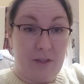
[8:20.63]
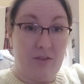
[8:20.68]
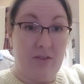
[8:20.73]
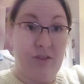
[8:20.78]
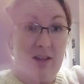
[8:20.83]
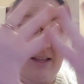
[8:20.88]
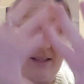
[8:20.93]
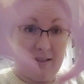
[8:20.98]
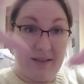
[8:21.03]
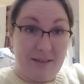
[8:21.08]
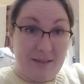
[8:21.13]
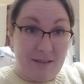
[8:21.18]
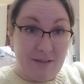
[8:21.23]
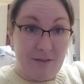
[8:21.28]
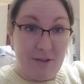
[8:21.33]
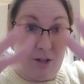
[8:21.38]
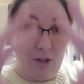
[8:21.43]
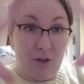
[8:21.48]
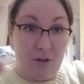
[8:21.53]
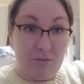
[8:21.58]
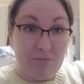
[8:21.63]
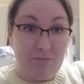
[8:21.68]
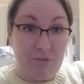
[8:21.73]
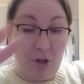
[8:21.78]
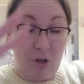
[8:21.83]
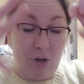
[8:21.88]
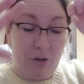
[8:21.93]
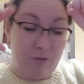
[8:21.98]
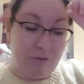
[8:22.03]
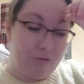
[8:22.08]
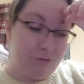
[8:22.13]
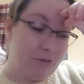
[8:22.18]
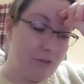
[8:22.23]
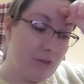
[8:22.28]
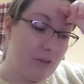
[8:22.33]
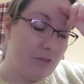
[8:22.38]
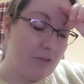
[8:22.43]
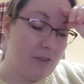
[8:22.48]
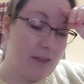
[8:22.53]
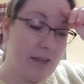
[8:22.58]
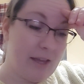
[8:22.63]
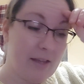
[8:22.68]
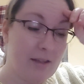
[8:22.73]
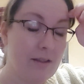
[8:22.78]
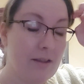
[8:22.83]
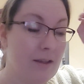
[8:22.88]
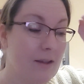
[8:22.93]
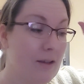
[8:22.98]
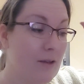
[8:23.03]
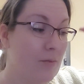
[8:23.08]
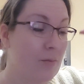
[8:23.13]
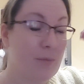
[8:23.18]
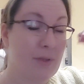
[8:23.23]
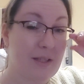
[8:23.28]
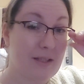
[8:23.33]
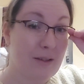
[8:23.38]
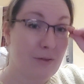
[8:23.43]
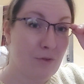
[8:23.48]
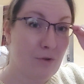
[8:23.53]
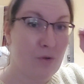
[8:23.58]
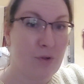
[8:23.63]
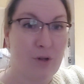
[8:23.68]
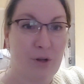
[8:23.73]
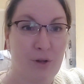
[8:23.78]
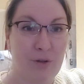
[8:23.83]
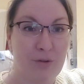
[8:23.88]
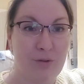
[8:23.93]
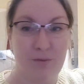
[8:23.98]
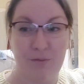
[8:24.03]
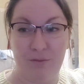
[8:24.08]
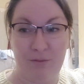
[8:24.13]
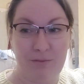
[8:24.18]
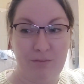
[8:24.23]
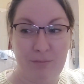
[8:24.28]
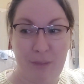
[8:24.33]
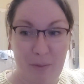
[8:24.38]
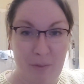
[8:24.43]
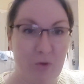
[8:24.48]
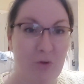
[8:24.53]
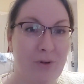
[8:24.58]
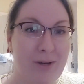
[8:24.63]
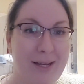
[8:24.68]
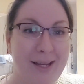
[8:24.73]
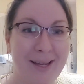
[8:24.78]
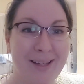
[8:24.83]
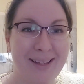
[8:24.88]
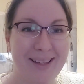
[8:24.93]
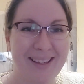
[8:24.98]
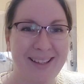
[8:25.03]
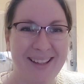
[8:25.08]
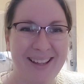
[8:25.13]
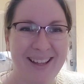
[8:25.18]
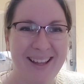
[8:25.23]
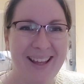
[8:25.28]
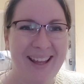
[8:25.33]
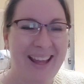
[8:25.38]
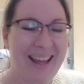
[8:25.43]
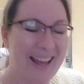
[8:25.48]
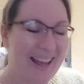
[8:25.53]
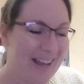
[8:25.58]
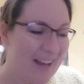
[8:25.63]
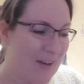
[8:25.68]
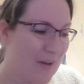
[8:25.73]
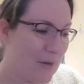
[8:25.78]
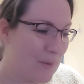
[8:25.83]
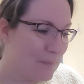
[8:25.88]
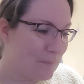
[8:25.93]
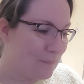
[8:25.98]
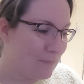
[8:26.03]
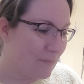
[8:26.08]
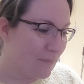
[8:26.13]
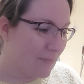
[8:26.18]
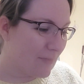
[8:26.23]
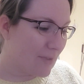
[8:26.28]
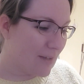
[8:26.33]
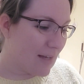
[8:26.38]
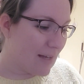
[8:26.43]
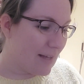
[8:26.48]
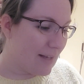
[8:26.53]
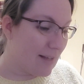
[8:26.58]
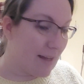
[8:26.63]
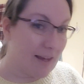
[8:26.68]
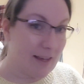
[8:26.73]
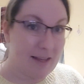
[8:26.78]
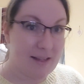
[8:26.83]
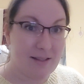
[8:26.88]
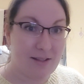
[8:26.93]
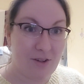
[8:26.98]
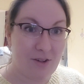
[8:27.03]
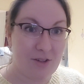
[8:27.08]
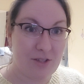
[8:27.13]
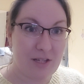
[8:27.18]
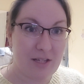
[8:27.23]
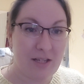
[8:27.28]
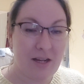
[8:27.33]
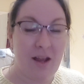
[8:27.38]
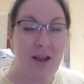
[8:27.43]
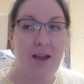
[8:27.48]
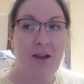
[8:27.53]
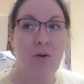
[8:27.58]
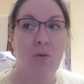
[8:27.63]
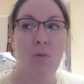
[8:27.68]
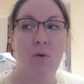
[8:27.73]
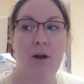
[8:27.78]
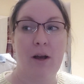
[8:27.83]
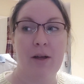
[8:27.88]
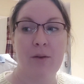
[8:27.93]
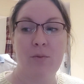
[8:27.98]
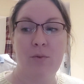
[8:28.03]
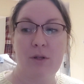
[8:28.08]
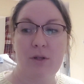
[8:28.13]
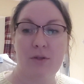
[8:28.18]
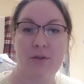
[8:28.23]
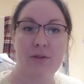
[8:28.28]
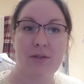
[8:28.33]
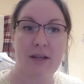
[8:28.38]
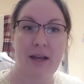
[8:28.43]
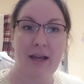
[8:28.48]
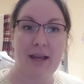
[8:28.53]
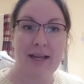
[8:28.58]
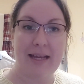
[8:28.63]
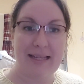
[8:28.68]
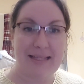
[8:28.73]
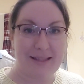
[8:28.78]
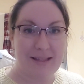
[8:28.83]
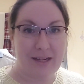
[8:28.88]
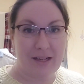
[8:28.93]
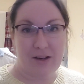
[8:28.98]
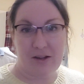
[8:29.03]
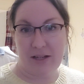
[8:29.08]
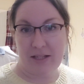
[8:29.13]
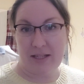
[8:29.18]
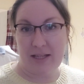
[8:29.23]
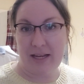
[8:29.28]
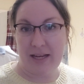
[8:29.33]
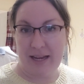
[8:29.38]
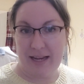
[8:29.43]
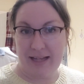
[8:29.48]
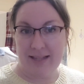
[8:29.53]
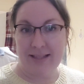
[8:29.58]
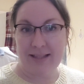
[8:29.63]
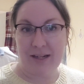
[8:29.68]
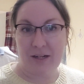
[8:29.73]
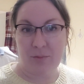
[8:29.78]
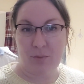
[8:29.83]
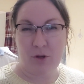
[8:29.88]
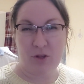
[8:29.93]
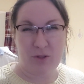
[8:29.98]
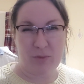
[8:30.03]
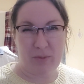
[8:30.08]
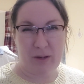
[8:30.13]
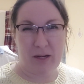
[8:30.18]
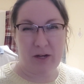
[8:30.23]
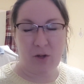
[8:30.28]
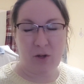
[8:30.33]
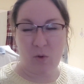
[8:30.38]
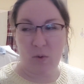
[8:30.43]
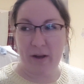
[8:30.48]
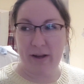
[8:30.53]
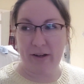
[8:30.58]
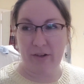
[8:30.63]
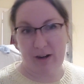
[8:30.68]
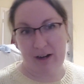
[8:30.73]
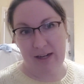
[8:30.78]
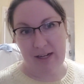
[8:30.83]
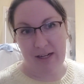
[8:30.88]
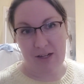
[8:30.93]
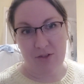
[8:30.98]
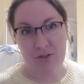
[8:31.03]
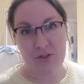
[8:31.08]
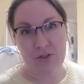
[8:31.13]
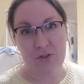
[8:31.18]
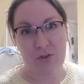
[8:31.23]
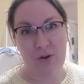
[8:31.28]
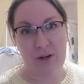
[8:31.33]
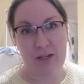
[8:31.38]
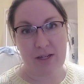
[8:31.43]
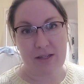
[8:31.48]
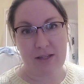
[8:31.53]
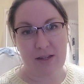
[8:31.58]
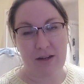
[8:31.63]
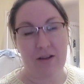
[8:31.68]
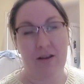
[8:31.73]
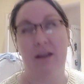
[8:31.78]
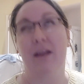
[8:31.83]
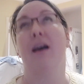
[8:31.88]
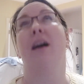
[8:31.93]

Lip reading: this lot off the thing because I've got no memory, and then get started. What I will say is the lighting is going to possibly look quite grainy on screen tonight.